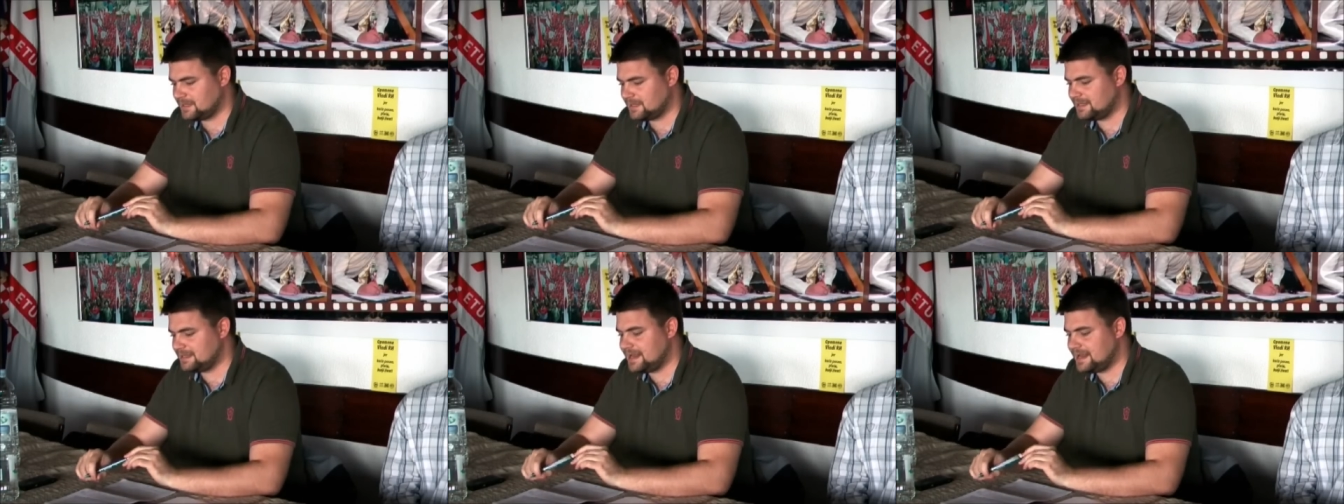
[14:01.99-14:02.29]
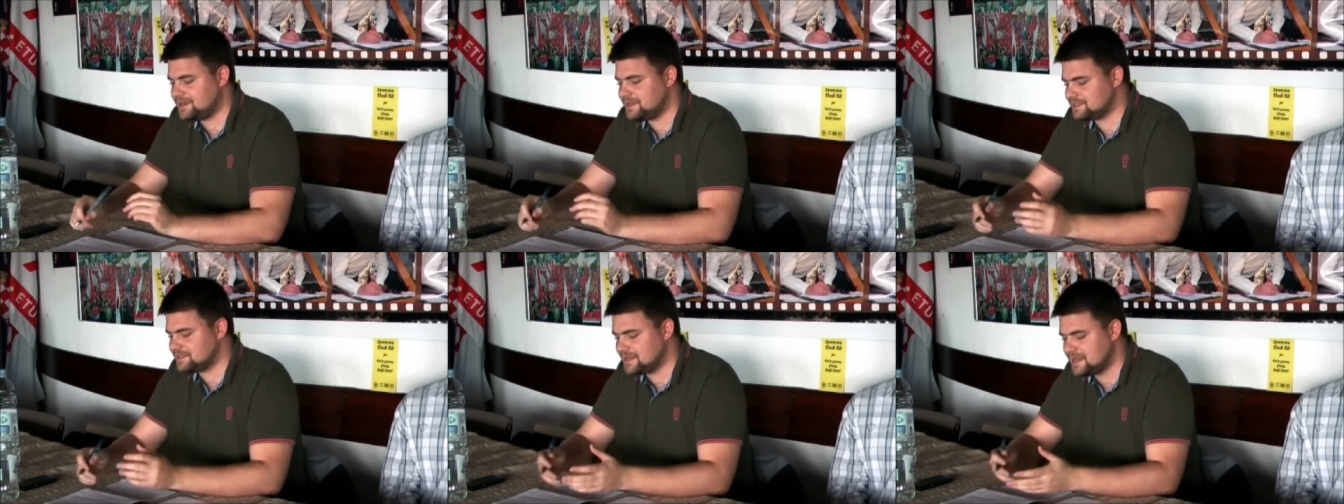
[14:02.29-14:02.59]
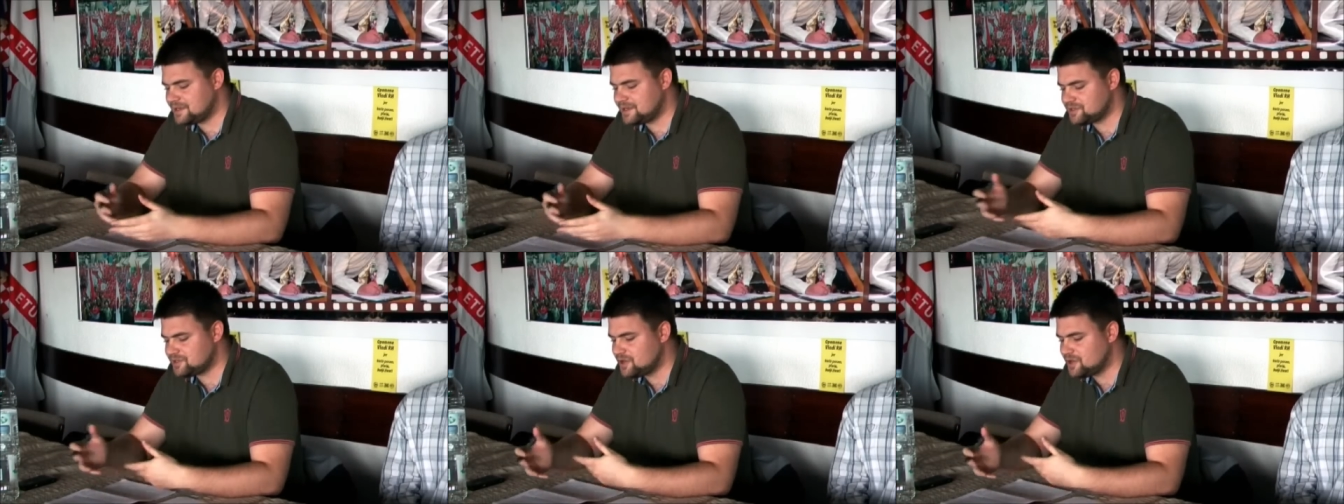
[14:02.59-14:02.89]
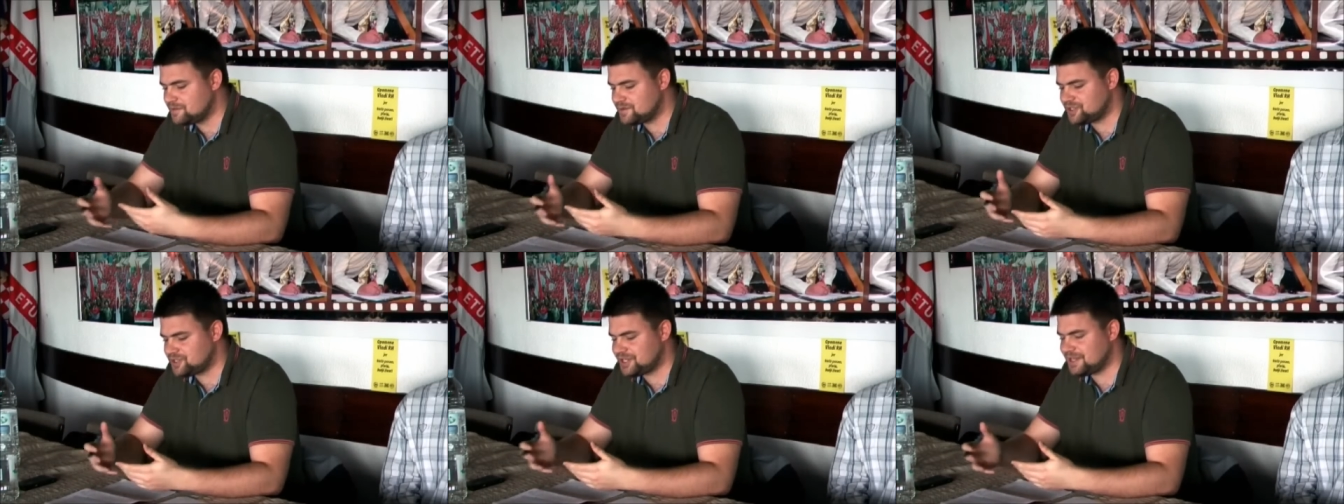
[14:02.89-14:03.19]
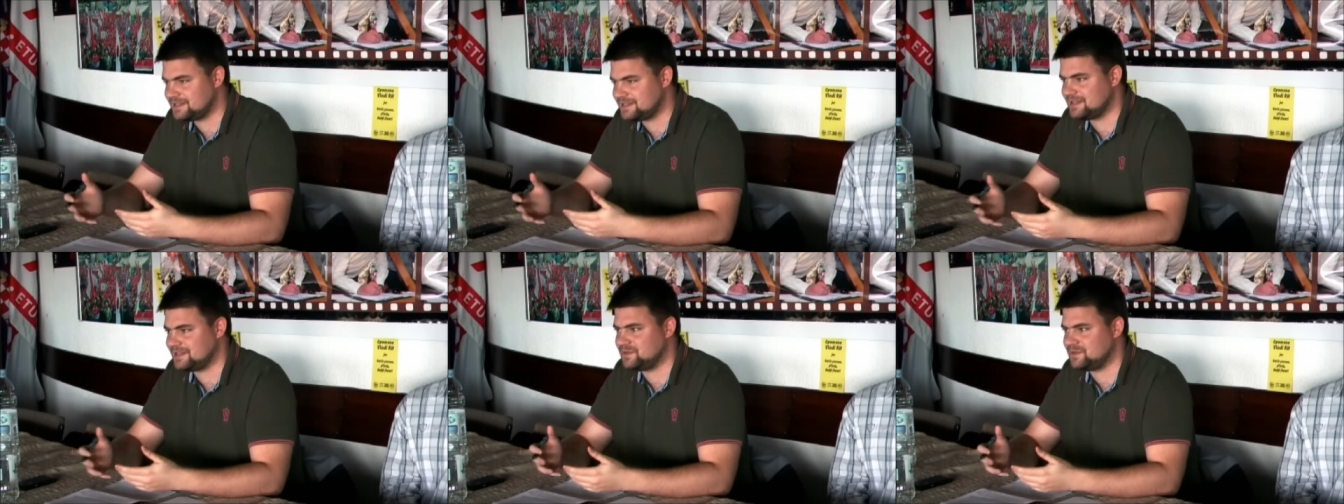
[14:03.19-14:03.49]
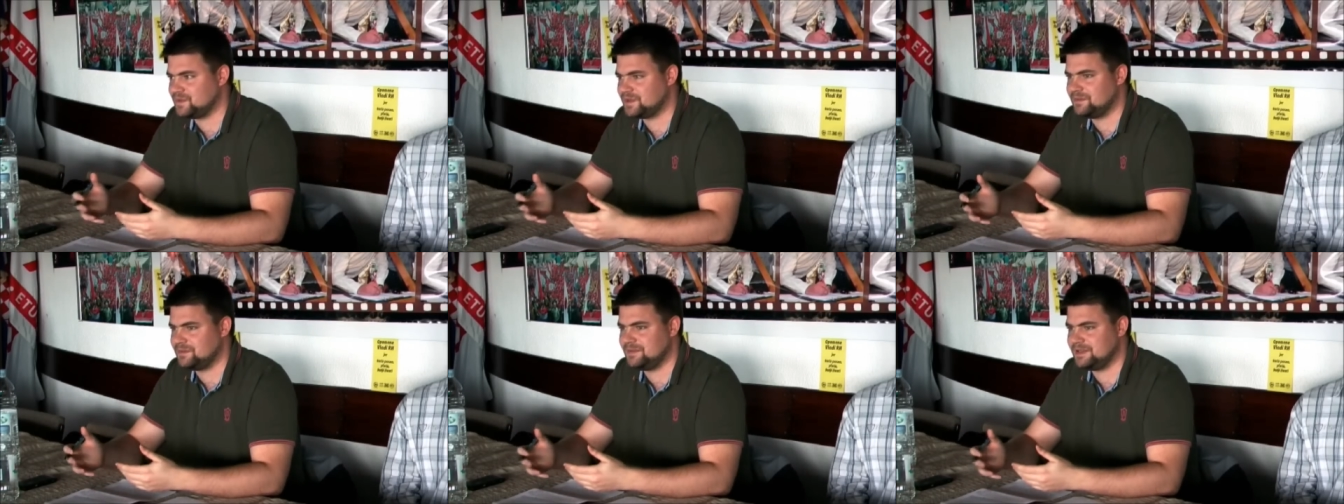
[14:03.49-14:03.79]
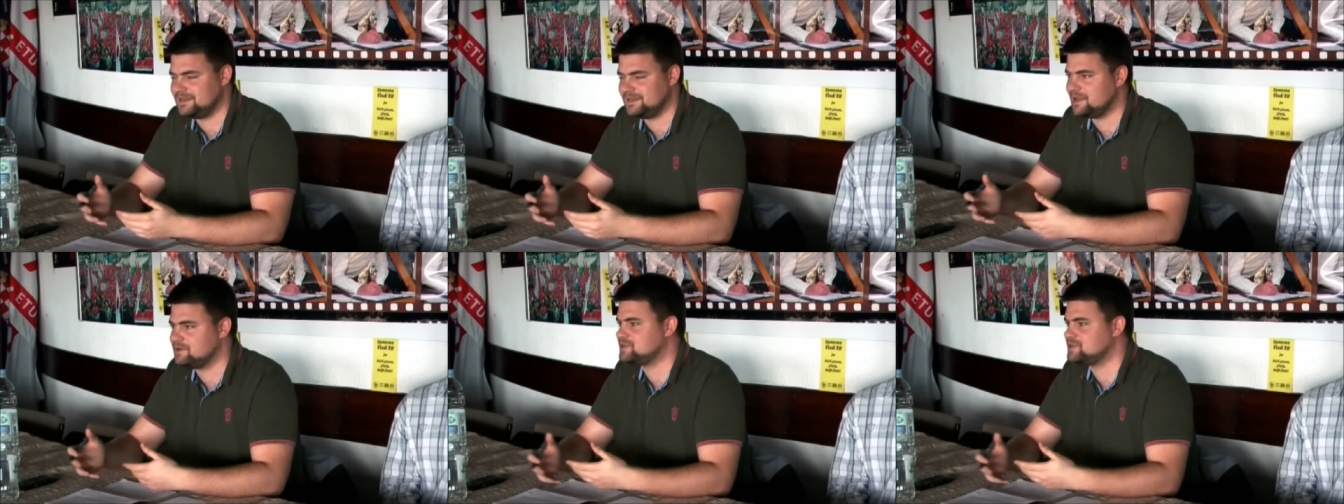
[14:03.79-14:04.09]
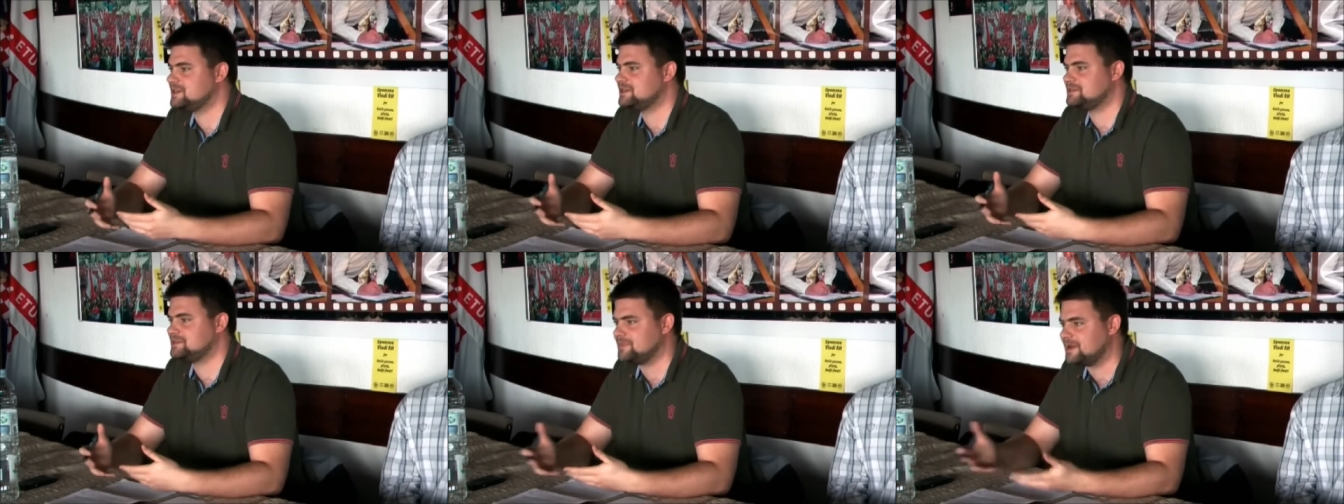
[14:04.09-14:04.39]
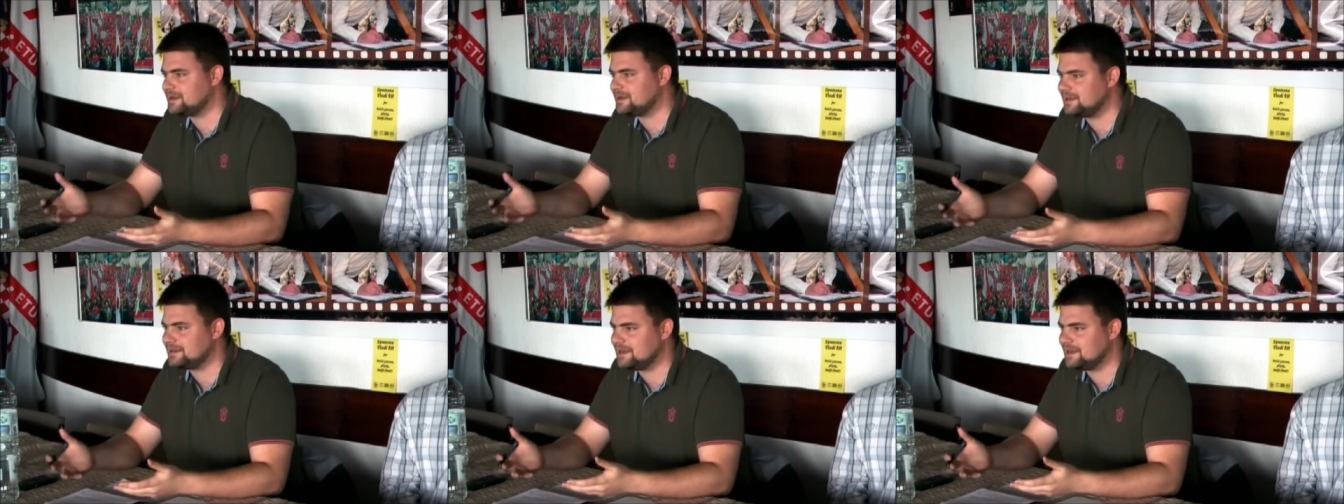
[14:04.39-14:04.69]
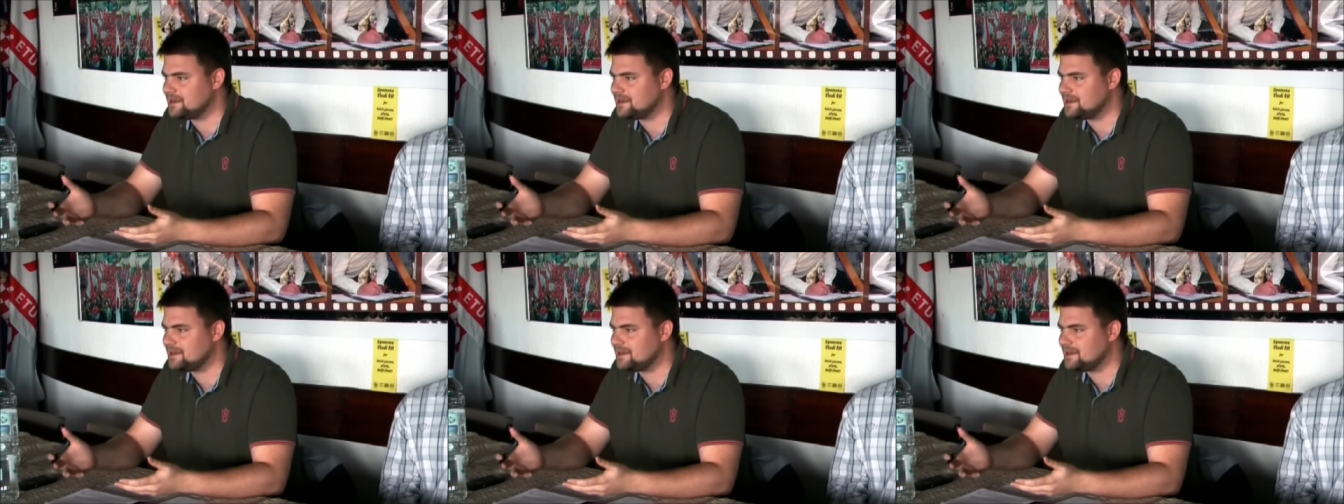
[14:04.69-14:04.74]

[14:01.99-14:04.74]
there is there is no machine that would be Deus ex machina